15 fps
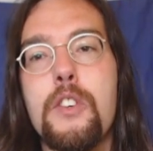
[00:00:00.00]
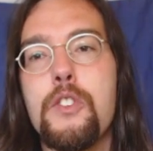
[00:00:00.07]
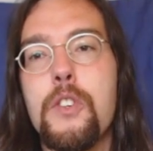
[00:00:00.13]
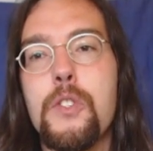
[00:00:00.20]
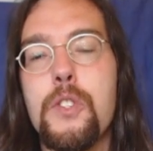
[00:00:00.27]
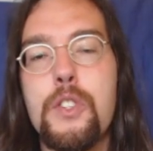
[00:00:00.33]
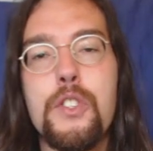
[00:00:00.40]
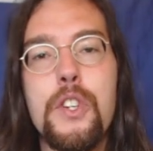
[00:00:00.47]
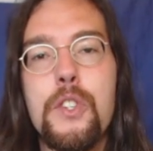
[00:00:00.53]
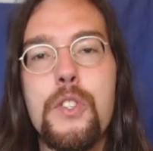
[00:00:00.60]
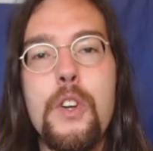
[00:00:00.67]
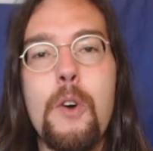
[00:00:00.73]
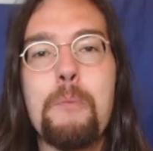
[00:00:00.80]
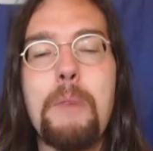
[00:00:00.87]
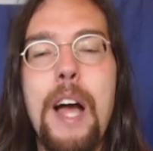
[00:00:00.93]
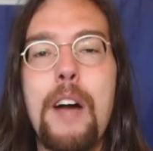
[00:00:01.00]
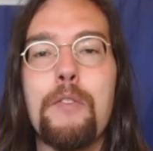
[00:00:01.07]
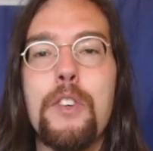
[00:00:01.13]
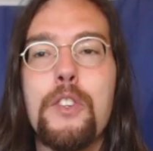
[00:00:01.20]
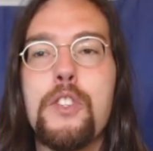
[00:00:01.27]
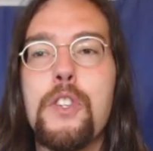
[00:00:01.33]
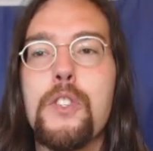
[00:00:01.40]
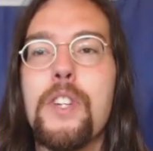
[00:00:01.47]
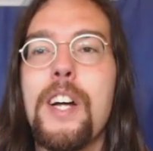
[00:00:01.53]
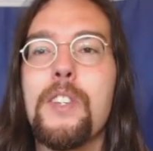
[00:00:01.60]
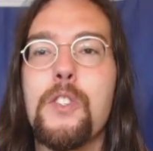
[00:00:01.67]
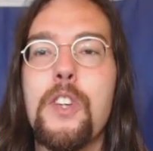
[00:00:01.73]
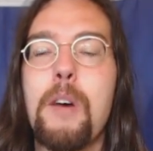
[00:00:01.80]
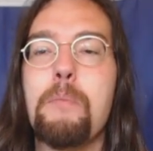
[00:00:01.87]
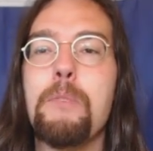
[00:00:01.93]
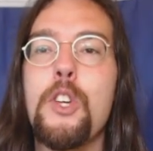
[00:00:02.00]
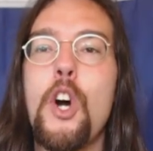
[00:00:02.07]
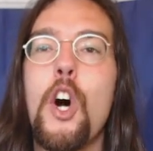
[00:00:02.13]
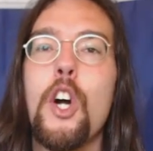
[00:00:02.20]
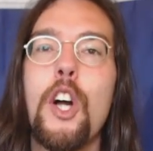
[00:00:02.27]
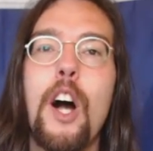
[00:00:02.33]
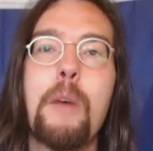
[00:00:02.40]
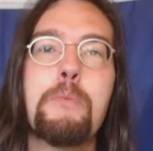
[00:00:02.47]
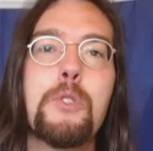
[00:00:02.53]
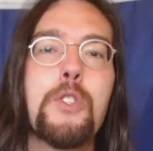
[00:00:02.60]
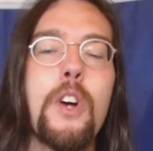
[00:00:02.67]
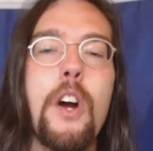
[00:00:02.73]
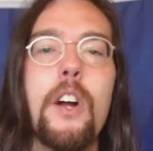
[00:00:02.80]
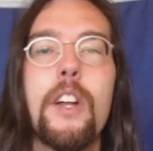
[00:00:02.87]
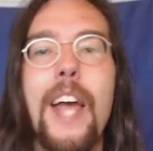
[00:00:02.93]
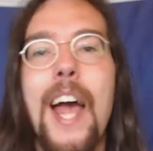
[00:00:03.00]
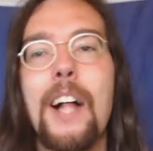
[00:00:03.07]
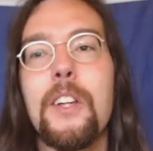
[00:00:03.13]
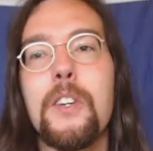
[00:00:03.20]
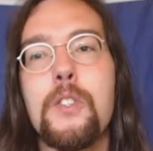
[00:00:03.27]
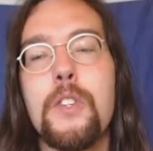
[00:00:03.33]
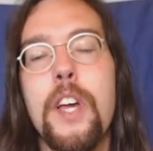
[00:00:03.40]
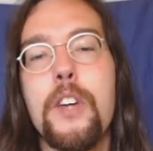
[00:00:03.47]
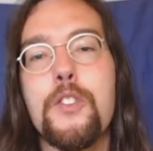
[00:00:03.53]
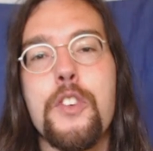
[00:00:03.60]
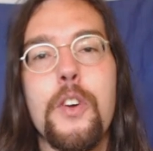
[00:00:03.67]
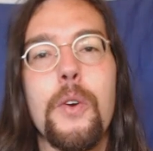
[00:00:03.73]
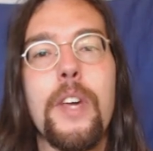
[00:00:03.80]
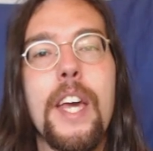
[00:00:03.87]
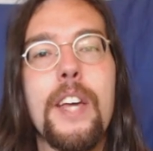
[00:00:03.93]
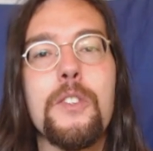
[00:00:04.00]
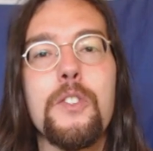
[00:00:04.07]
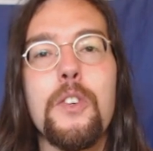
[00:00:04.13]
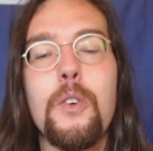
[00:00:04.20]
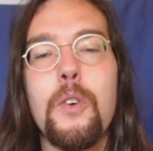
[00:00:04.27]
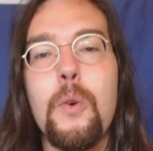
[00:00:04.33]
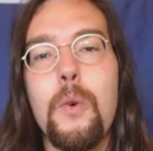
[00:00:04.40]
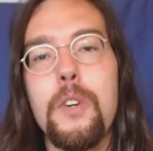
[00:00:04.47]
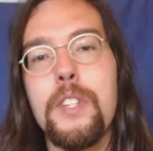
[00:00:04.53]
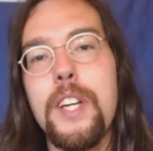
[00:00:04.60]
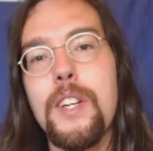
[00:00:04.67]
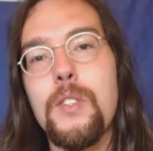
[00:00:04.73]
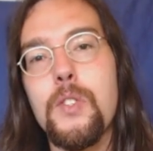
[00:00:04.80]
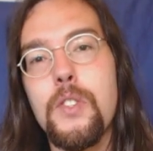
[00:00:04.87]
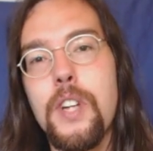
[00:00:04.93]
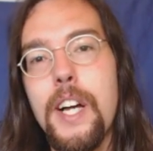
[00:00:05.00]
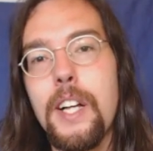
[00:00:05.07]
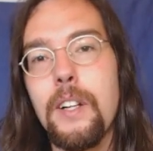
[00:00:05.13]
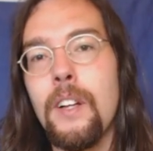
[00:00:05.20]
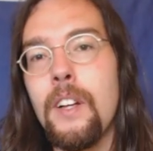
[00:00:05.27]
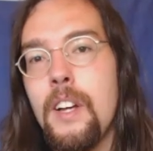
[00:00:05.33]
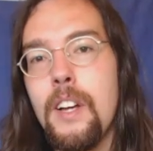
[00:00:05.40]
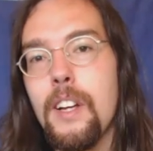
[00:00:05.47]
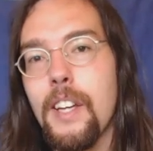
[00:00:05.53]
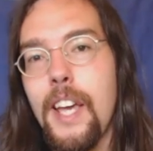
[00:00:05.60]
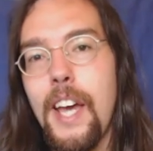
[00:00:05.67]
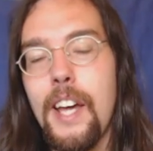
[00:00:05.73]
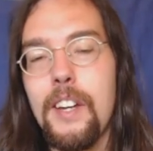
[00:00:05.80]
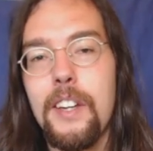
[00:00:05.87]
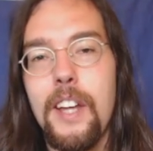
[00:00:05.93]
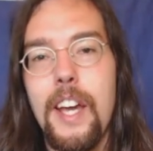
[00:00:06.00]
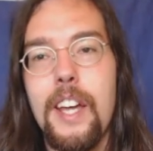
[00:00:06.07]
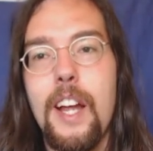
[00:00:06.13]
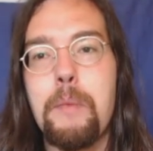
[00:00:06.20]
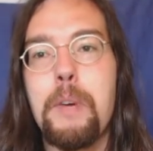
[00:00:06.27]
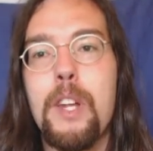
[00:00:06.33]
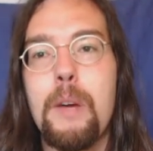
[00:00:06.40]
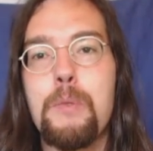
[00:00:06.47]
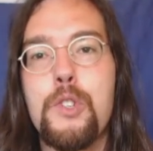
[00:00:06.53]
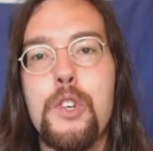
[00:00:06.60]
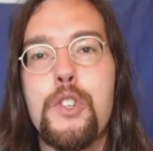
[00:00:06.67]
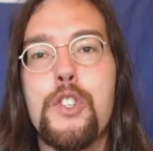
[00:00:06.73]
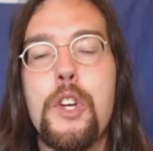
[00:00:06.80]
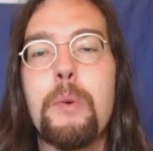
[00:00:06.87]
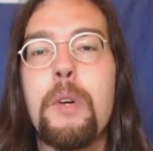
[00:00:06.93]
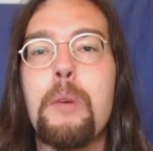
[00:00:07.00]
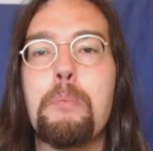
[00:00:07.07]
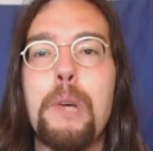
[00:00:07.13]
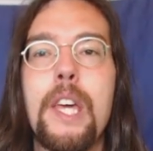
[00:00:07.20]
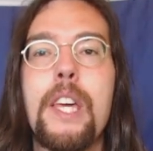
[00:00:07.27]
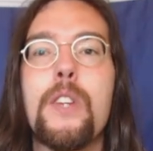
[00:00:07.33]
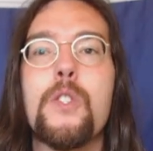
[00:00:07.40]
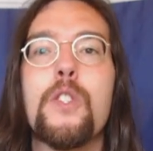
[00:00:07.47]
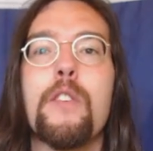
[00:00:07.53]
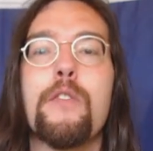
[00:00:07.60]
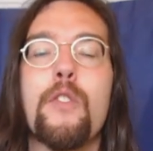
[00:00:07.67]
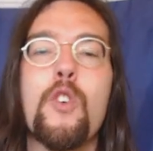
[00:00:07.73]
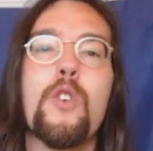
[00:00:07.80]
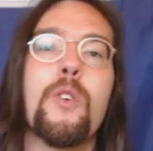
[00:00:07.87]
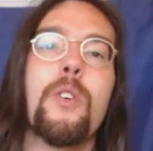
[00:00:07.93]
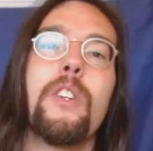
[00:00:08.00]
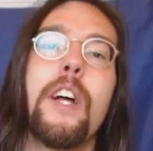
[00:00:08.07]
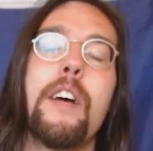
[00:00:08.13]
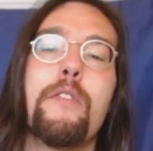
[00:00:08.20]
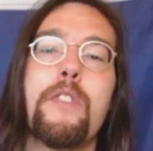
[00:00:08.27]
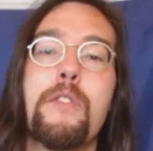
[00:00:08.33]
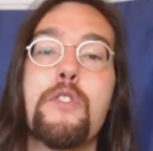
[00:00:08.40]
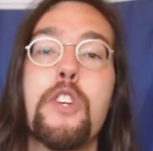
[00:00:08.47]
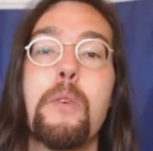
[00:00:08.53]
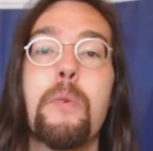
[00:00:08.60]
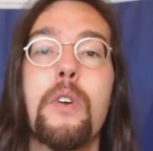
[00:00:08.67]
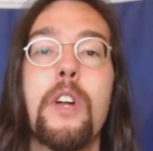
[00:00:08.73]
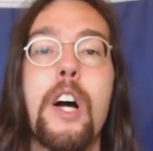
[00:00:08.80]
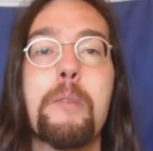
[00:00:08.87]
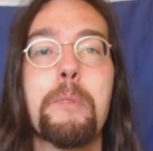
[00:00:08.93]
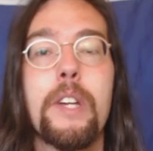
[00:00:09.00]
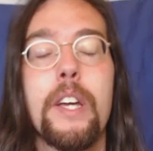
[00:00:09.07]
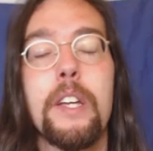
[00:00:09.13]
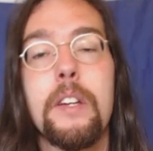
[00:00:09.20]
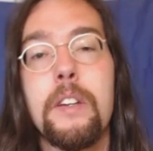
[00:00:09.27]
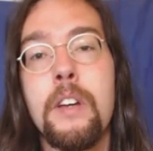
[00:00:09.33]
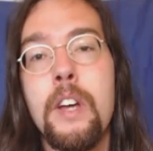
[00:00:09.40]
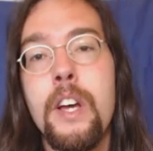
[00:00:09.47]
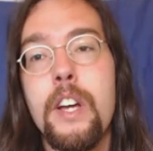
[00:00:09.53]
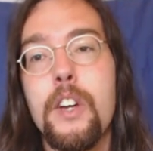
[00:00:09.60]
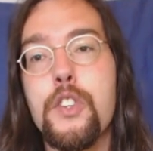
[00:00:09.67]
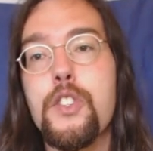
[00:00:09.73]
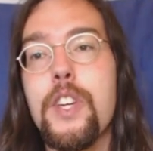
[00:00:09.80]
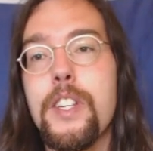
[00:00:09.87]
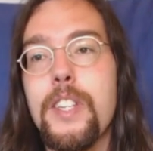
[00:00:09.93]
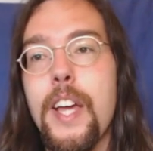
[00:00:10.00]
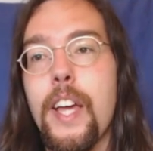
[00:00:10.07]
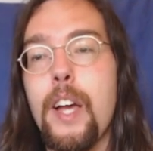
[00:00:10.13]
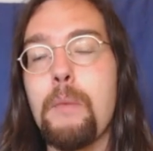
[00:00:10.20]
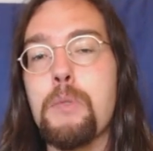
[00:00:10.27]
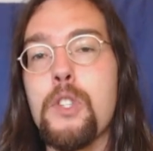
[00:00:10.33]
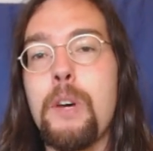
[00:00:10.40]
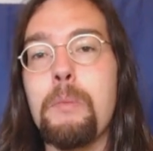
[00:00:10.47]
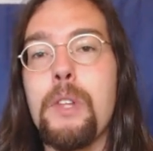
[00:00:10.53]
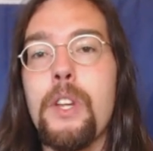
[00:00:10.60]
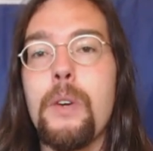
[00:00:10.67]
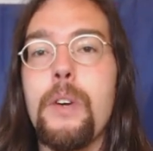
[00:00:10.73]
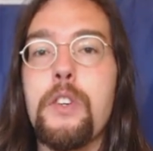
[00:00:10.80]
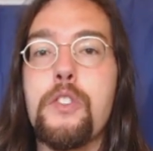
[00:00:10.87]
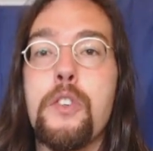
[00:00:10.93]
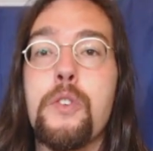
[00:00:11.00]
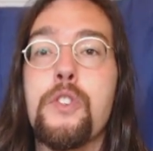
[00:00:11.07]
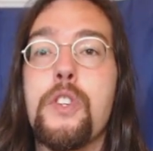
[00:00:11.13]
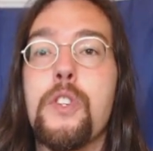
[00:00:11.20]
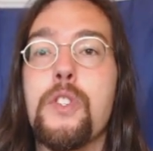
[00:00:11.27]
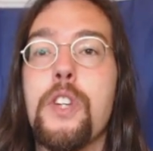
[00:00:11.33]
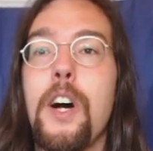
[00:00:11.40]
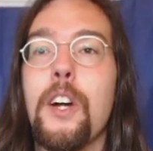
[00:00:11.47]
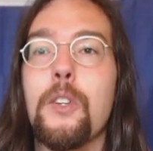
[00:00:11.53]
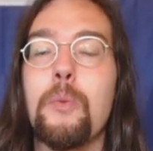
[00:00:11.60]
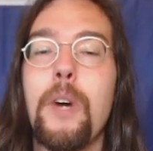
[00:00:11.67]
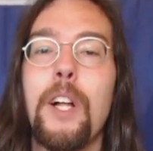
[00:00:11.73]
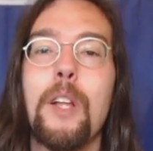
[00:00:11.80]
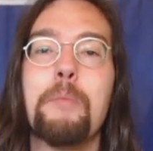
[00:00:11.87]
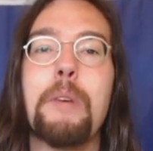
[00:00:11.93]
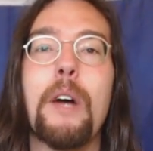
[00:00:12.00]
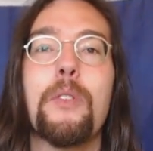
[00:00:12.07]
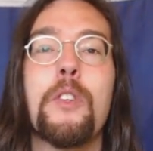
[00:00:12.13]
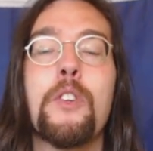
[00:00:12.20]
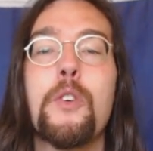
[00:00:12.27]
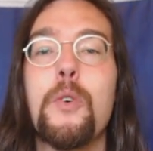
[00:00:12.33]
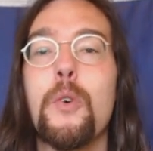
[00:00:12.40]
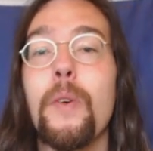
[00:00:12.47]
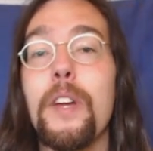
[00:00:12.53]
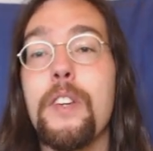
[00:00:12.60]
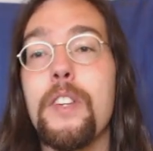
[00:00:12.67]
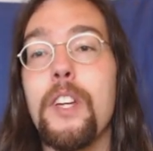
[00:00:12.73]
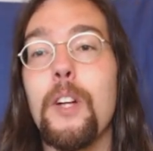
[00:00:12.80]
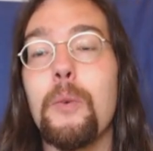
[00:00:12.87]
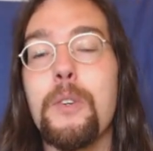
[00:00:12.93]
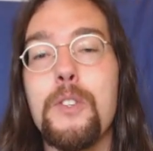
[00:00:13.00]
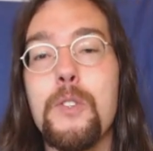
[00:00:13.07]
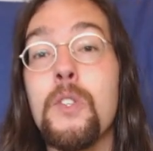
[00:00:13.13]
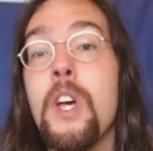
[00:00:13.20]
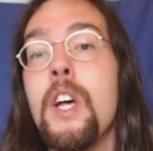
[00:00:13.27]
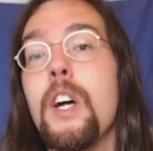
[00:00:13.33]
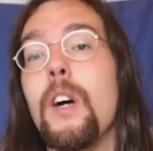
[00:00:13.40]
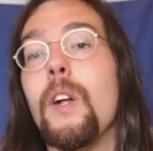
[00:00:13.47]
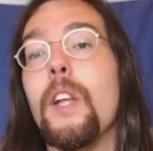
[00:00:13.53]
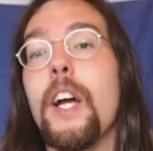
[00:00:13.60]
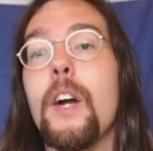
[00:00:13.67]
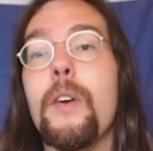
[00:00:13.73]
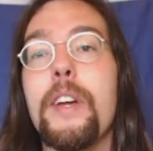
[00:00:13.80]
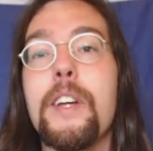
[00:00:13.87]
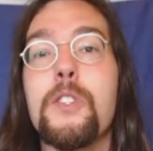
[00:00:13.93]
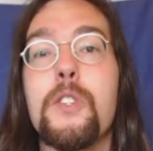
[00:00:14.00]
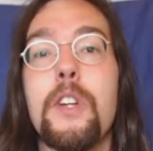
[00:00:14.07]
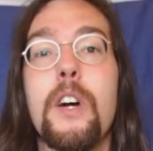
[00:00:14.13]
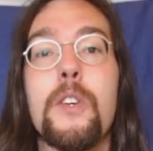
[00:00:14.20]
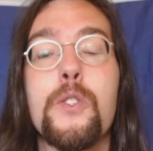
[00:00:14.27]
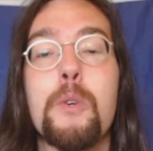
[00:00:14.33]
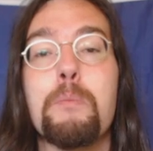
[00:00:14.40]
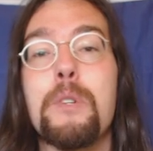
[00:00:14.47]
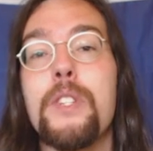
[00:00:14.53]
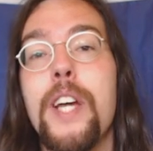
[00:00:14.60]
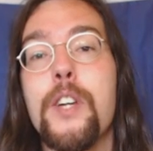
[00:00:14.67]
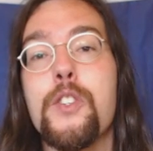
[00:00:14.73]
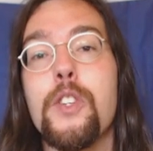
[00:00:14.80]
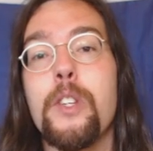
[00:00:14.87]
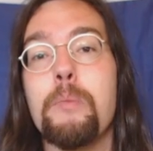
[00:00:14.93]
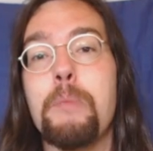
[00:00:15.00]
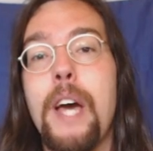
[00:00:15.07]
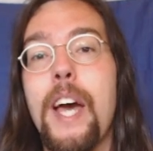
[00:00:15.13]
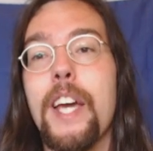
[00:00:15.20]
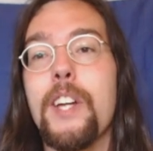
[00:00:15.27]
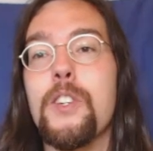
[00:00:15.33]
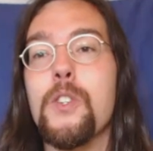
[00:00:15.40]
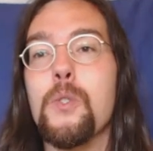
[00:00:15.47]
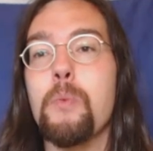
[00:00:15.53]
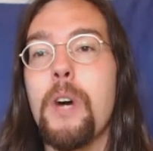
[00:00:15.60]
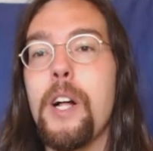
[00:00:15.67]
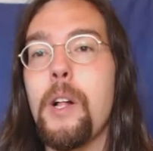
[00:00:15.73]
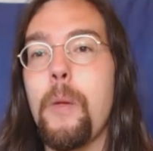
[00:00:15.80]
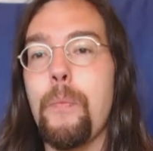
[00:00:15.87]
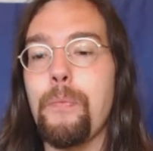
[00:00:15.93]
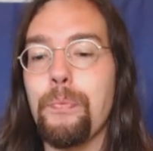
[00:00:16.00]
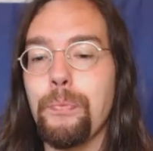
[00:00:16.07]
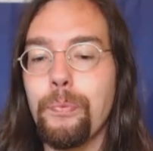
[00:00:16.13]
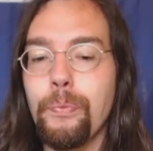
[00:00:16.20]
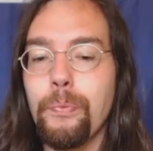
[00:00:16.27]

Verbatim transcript: She's, she's no maverick. She's not some young upstart Alexandria Ocasio Cortez style candidate. I mean, I'm sure she would appease the further left if she were nominated because she'd take up some of their issues. She's talked well about the new Green Deal, which is hilarious and also potentially baggage as well.